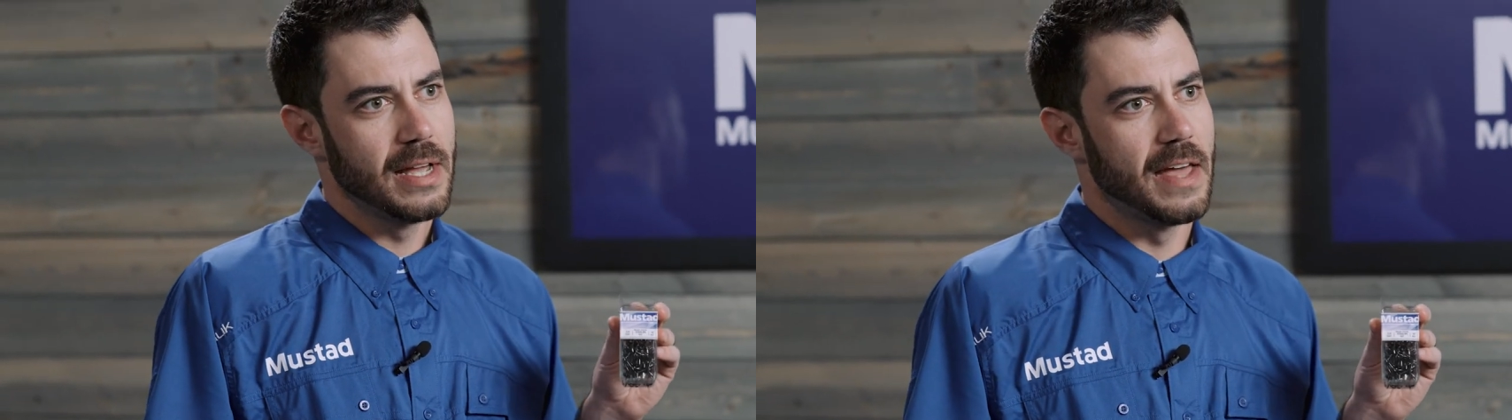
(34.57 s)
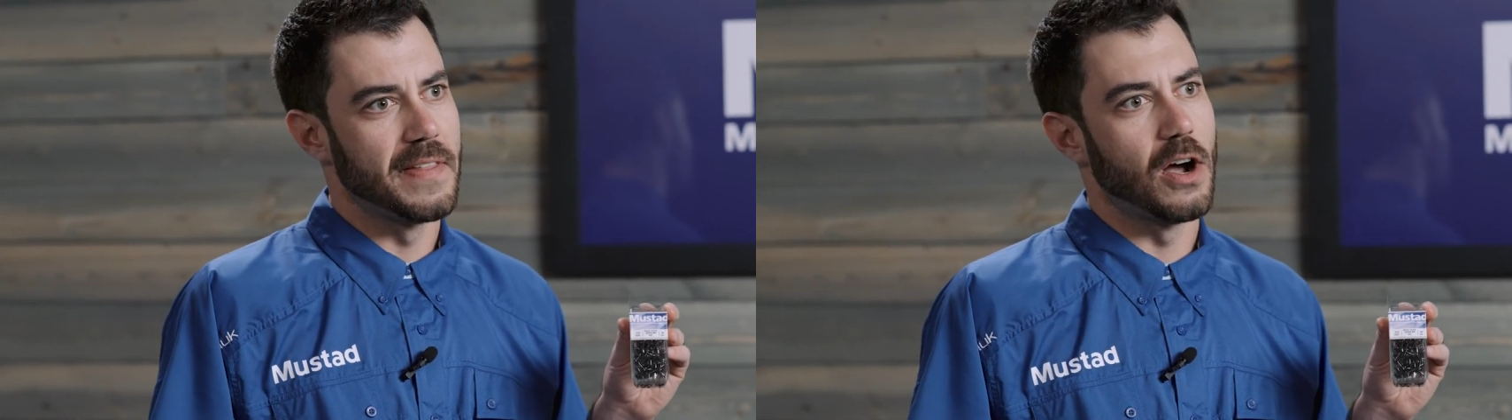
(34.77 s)

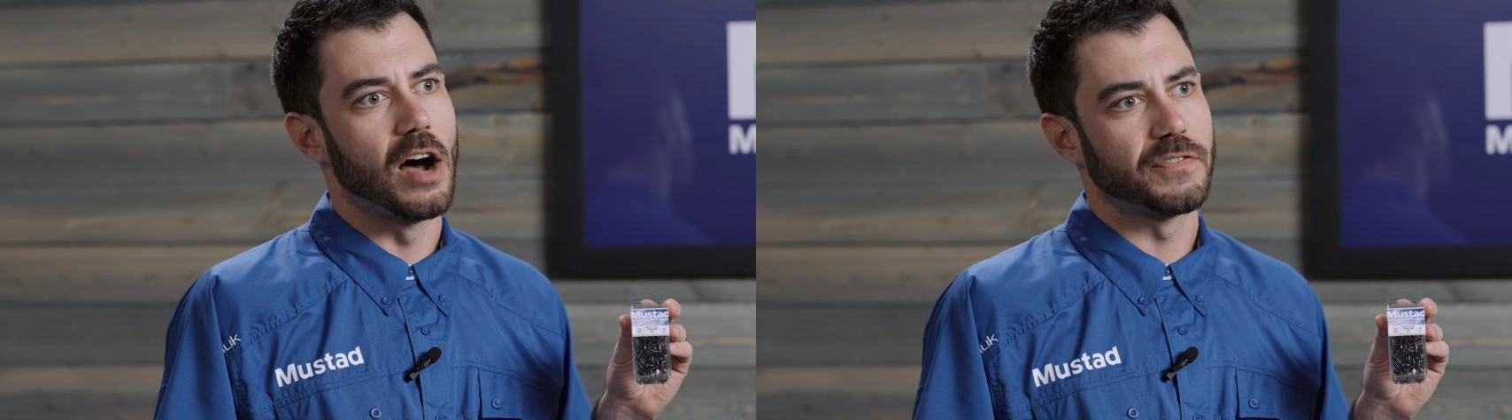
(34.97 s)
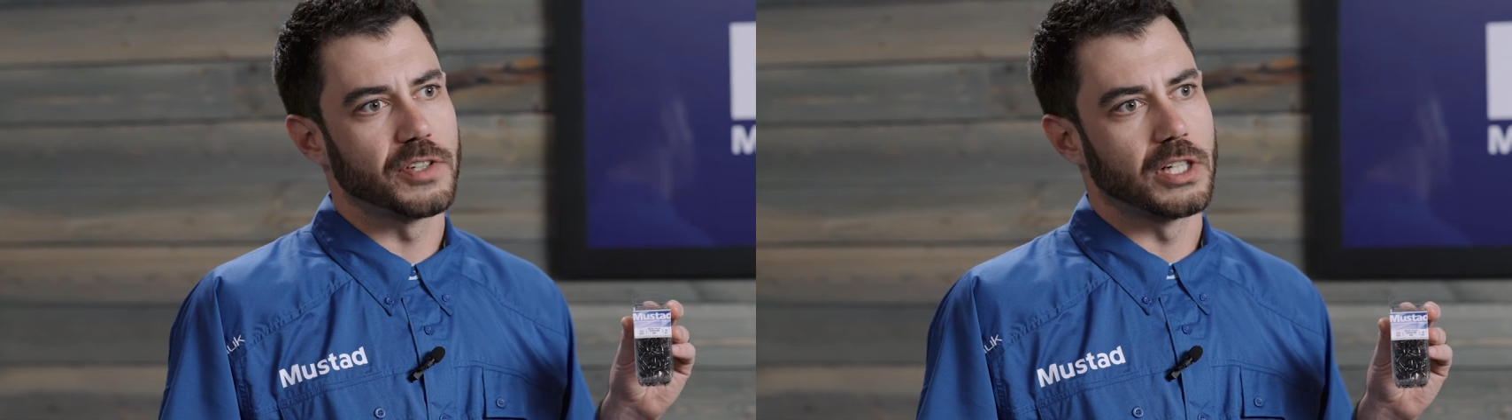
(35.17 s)
and they
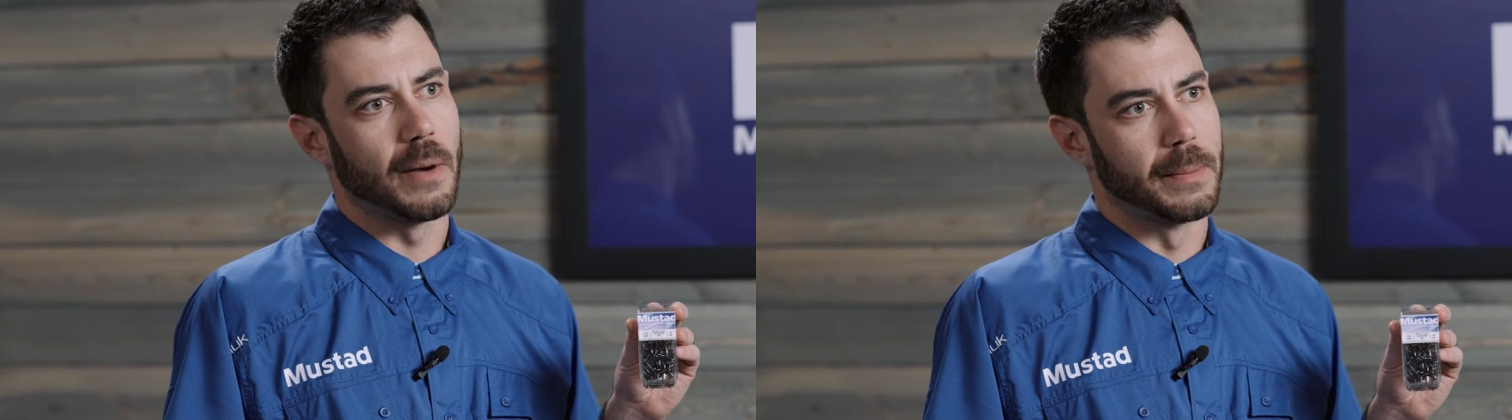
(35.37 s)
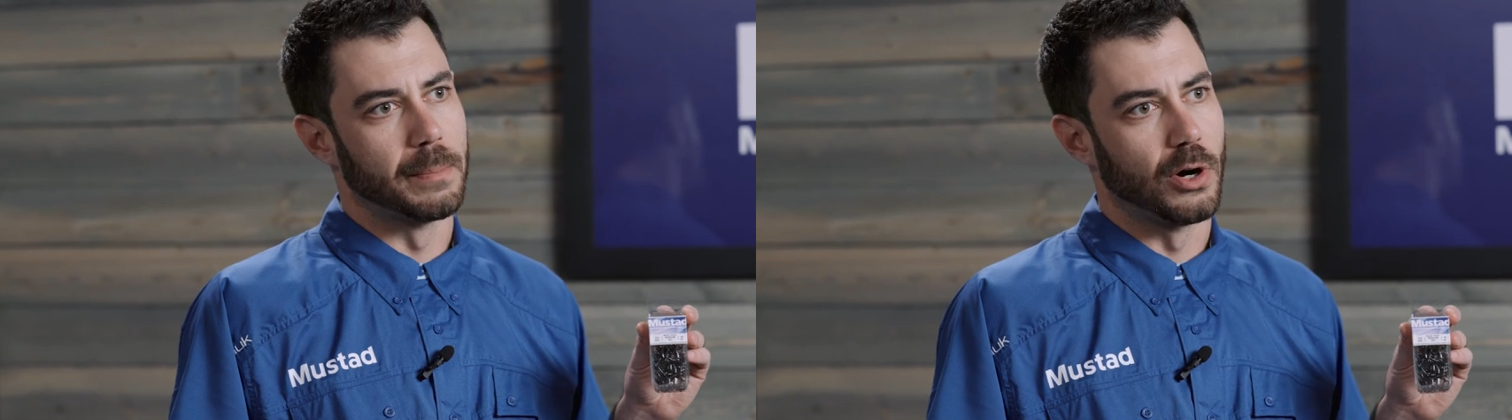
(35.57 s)
often
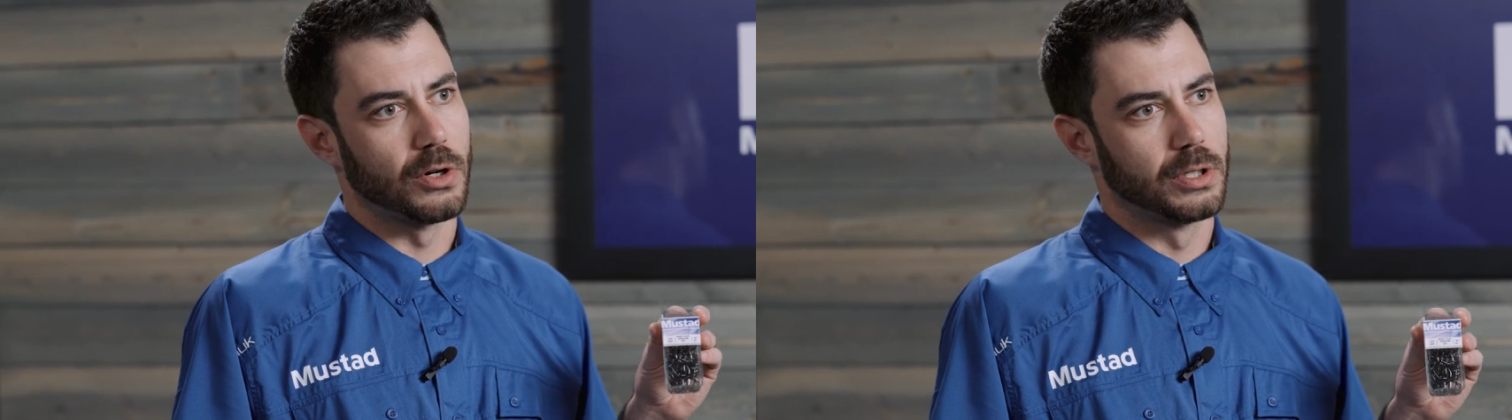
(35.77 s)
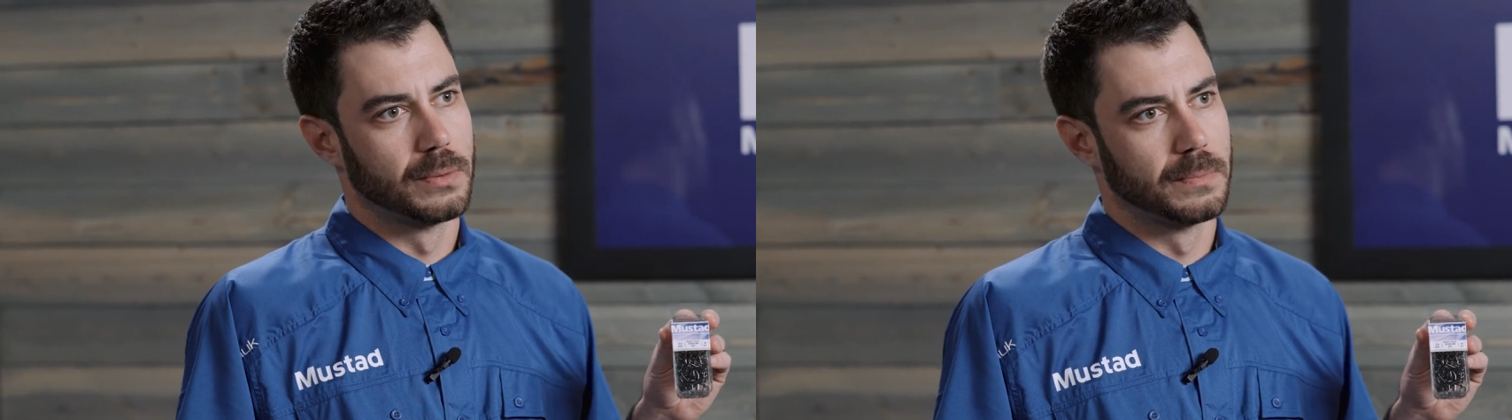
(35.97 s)
come in bulk.